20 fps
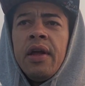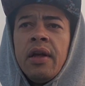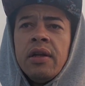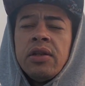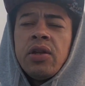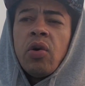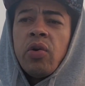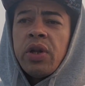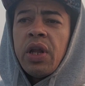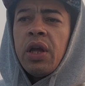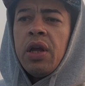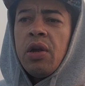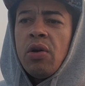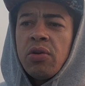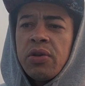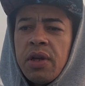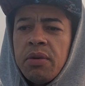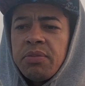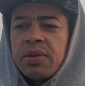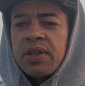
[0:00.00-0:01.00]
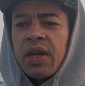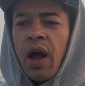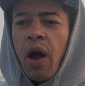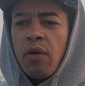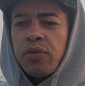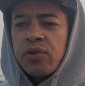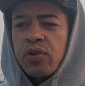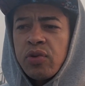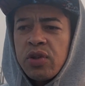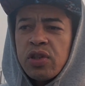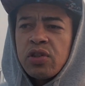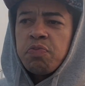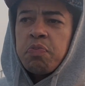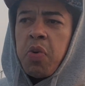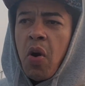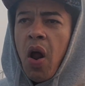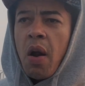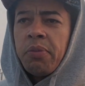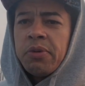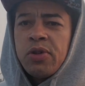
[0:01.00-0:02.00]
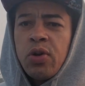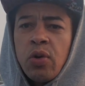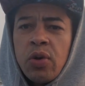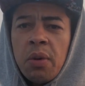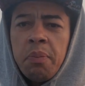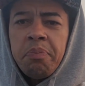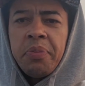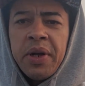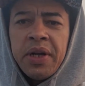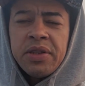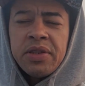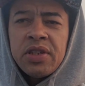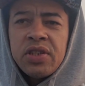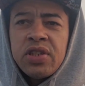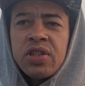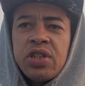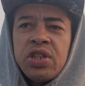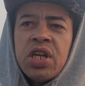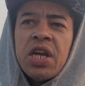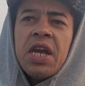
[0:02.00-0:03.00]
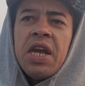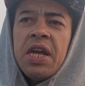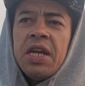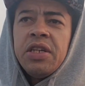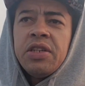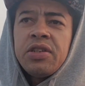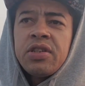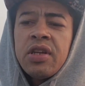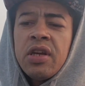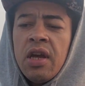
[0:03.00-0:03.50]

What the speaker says: they want to heal themselves with these problems. They want to break these chains.